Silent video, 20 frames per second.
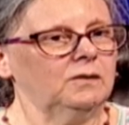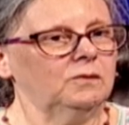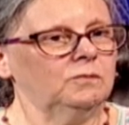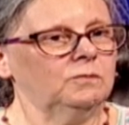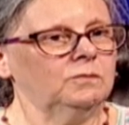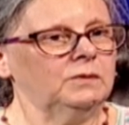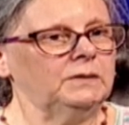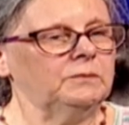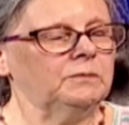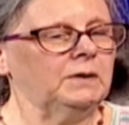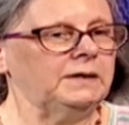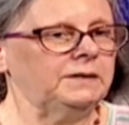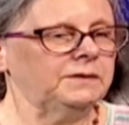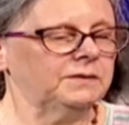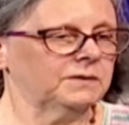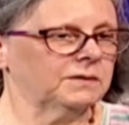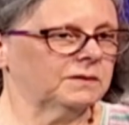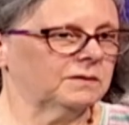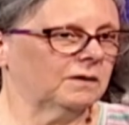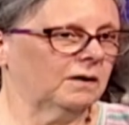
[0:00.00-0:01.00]
We
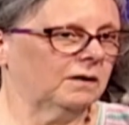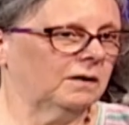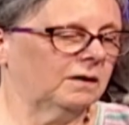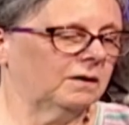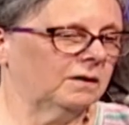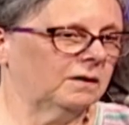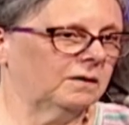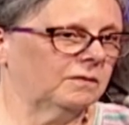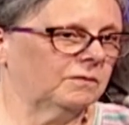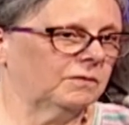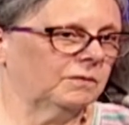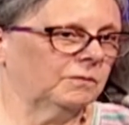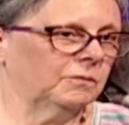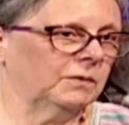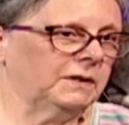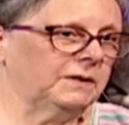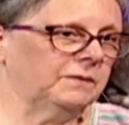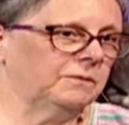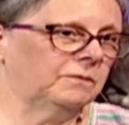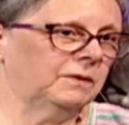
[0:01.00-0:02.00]
went...
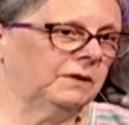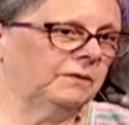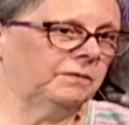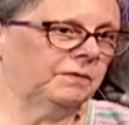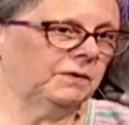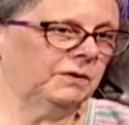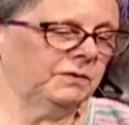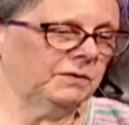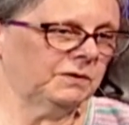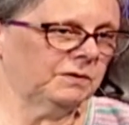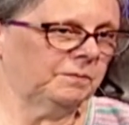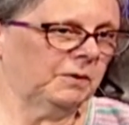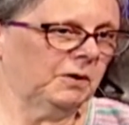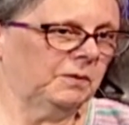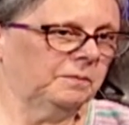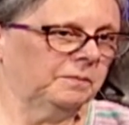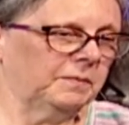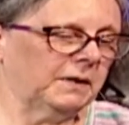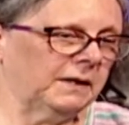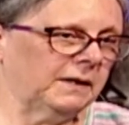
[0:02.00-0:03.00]
We flew to
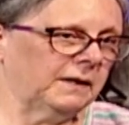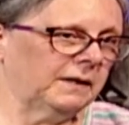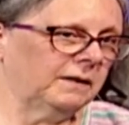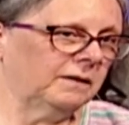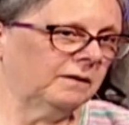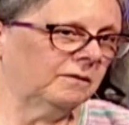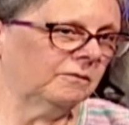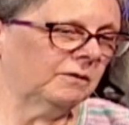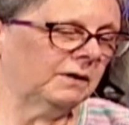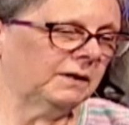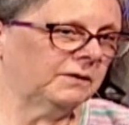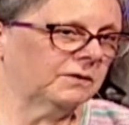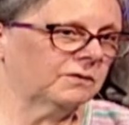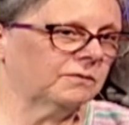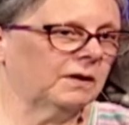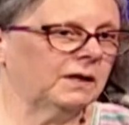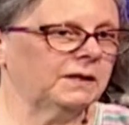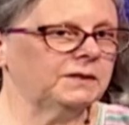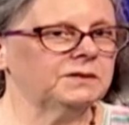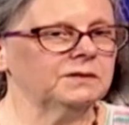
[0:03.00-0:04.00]
Bombay, went
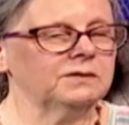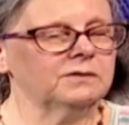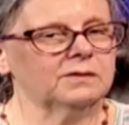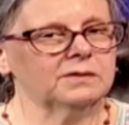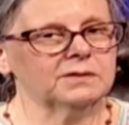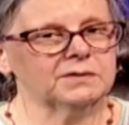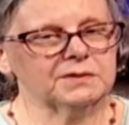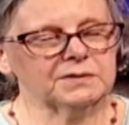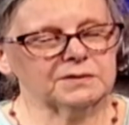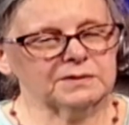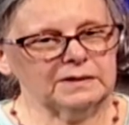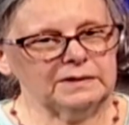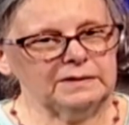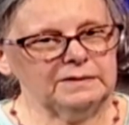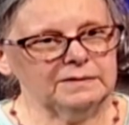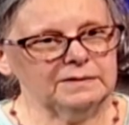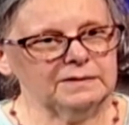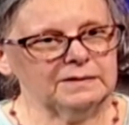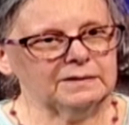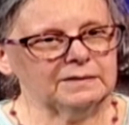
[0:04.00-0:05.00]
right across
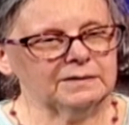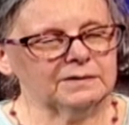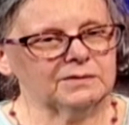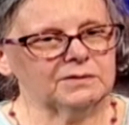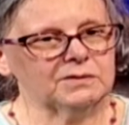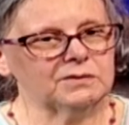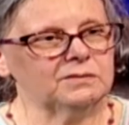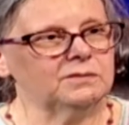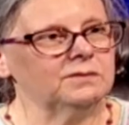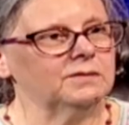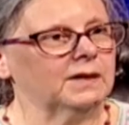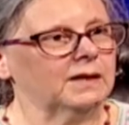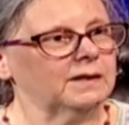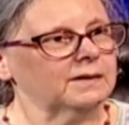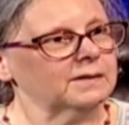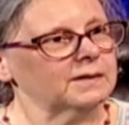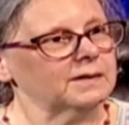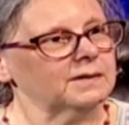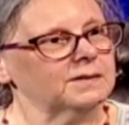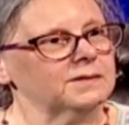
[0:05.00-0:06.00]
India to
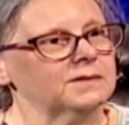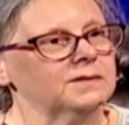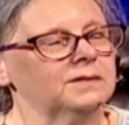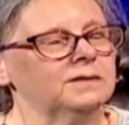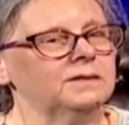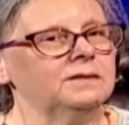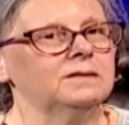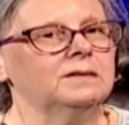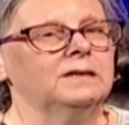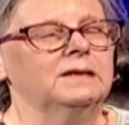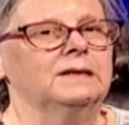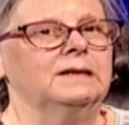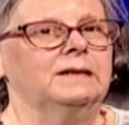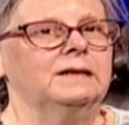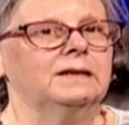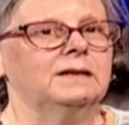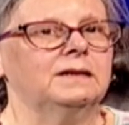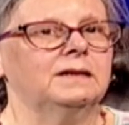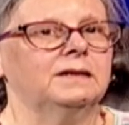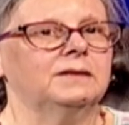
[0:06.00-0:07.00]
Calcutta
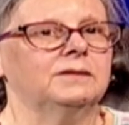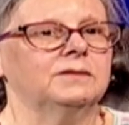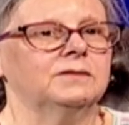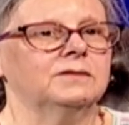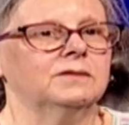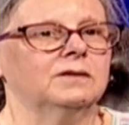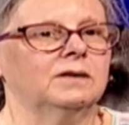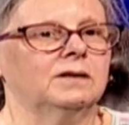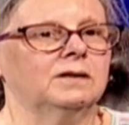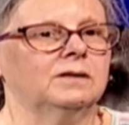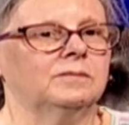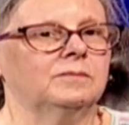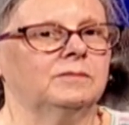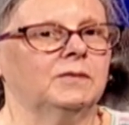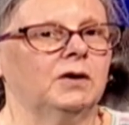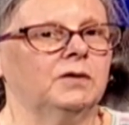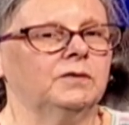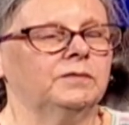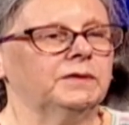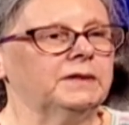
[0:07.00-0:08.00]
and
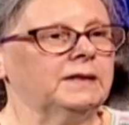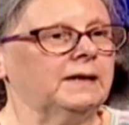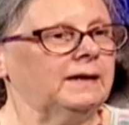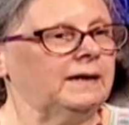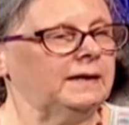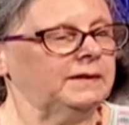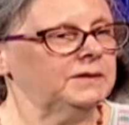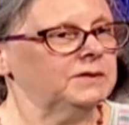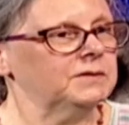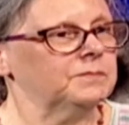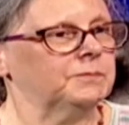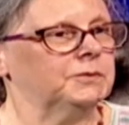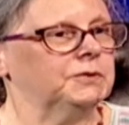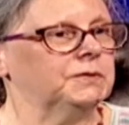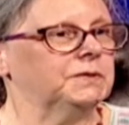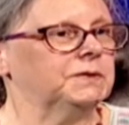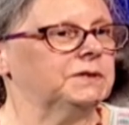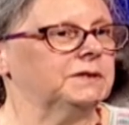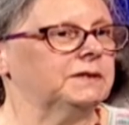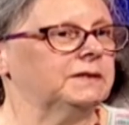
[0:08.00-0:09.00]
over the land
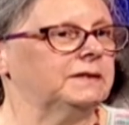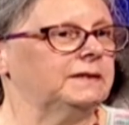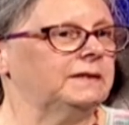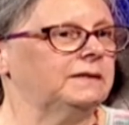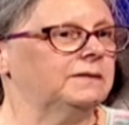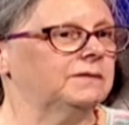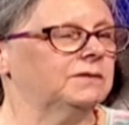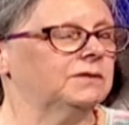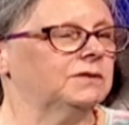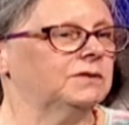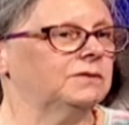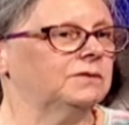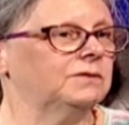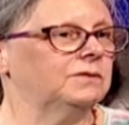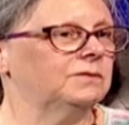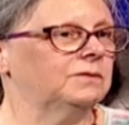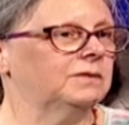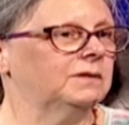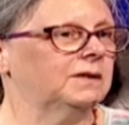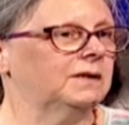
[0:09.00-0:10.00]
border
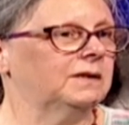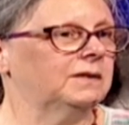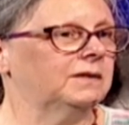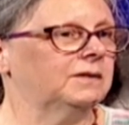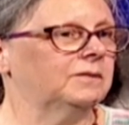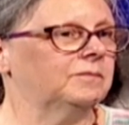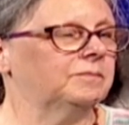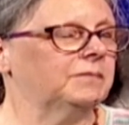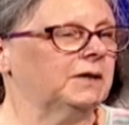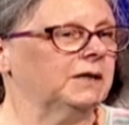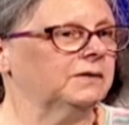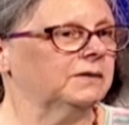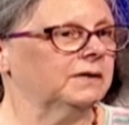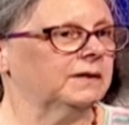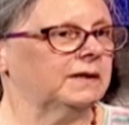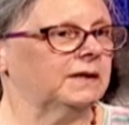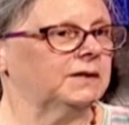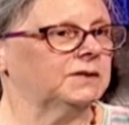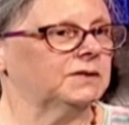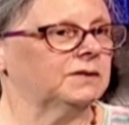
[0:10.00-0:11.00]
into
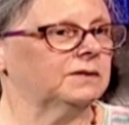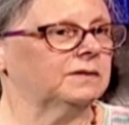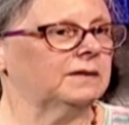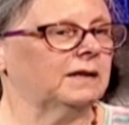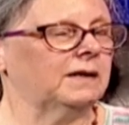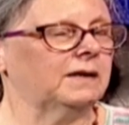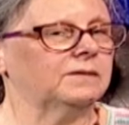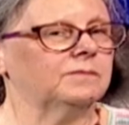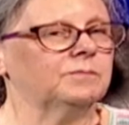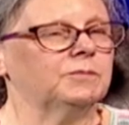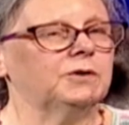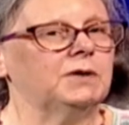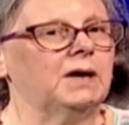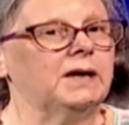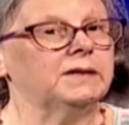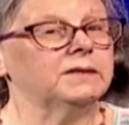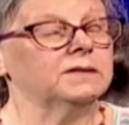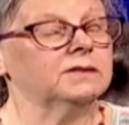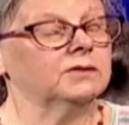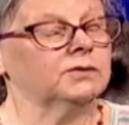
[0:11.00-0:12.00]
Bangladesh
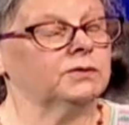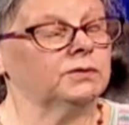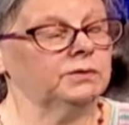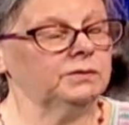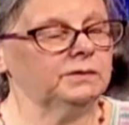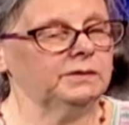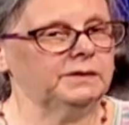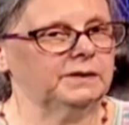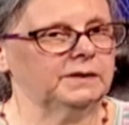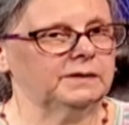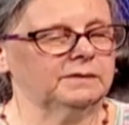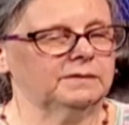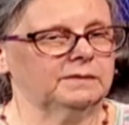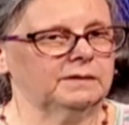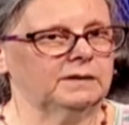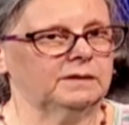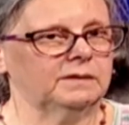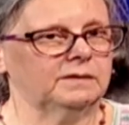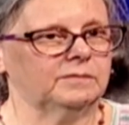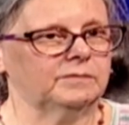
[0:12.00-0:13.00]
at
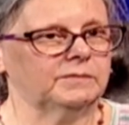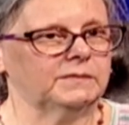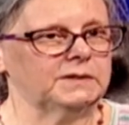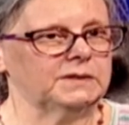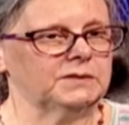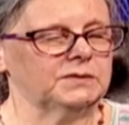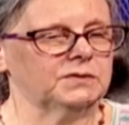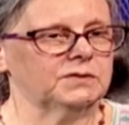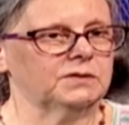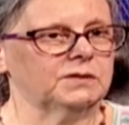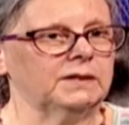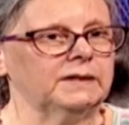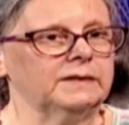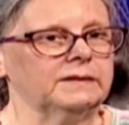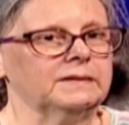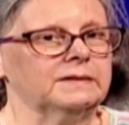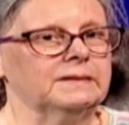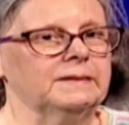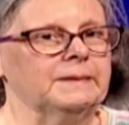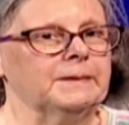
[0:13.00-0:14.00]
Khulna
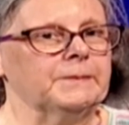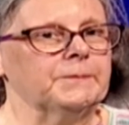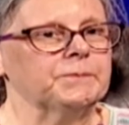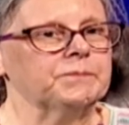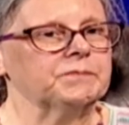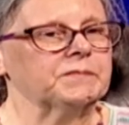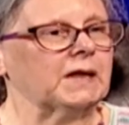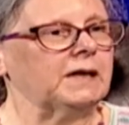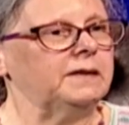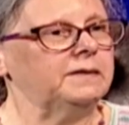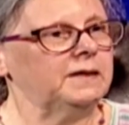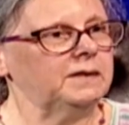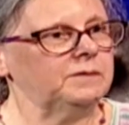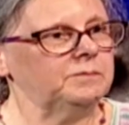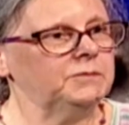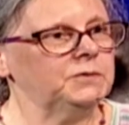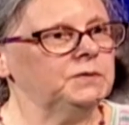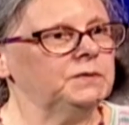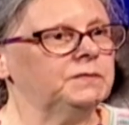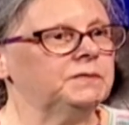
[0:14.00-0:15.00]
district, and
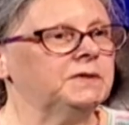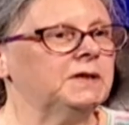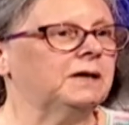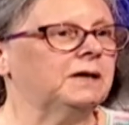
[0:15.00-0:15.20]
then moved